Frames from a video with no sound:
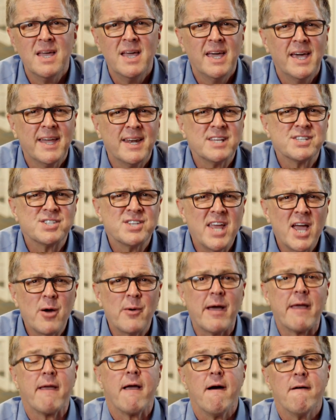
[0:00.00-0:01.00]
And it's now
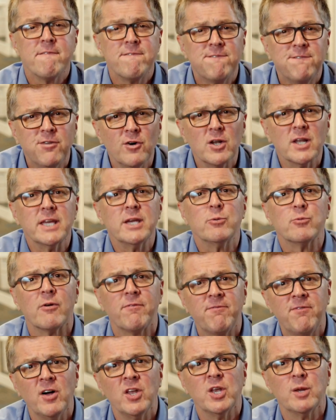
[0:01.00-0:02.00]
a fully
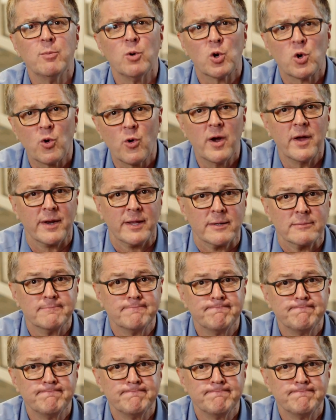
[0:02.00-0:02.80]
refundable credit.